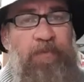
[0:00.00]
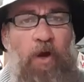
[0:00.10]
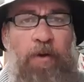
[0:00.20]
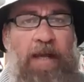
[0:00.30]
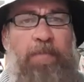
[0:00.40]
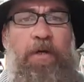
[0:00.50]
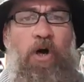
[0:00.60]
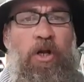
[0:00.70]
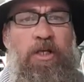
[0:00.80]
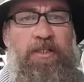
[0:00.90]
I'm going to be
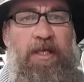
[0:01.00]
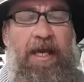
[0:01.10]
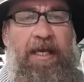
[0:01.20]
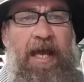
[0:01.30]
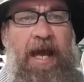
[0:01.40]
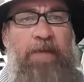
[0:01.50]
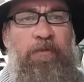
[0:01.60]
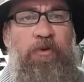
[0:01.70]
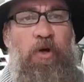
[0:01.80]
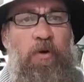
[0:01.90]
honest. It came
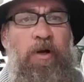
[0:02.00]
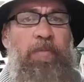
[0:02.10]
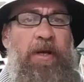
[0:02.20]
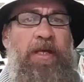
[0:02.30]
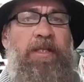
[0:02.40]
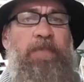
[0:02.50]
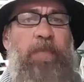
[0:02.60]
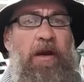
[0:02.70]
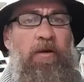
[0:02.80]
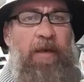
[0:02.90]
through, and I've been
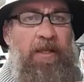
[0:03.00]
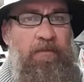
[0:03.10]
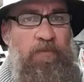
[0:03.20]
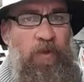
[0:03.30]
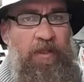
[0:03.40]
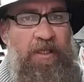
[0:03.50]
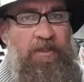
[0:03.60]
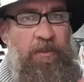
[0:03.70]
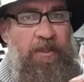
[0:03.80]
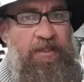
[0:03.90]
experimenting with
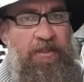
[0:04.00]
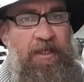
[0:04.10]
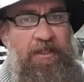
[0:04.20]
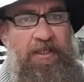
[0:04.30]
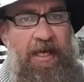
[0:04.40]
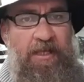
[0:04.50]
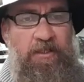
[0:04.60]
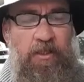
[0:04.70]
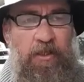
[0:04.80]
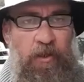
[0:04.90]
this with the
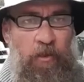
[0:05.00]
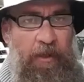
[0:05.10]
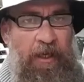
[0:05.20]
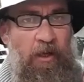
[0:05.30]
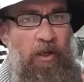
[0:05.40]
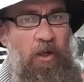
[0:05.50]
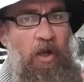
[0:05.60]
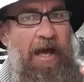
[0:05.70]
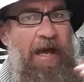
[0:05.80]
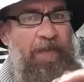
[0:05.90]
6000 a little bit.
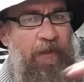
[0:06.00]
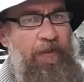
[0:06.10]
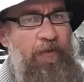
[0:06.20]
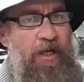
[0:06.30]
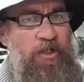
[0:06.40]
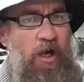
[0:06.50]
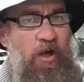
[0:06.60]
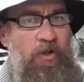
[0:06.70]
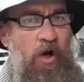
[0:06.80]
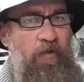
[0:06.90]
I had the
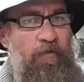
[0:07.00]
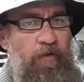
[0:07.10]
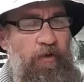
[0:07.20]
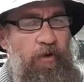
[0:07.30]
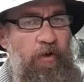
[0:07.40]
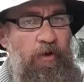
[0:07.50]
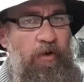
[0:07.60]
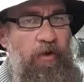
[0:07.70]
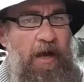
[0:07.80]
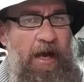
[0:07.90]
threshold off.
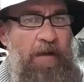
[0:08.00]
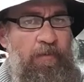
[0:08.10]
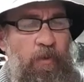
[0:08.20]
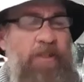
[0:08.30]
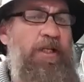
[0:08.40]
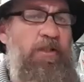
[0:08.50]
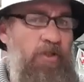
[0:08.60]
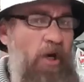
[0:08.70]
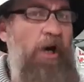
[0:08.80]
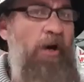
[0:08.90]
We did
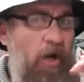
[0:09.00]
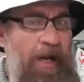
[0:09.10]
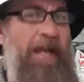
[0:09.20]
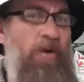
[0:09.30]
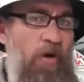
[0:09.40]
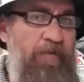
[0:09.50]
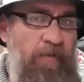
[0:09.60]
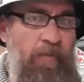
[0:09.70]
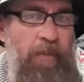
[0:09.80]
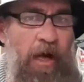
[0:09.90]
try it on and off
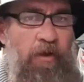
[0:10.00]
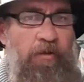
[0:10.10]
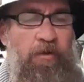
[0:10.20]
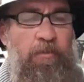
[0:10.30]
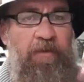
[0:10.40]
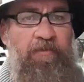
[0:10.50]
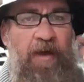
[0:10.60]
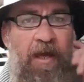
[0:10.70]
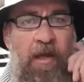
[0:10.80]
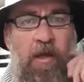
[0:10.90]
on both, to be
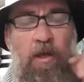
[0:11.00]
fair.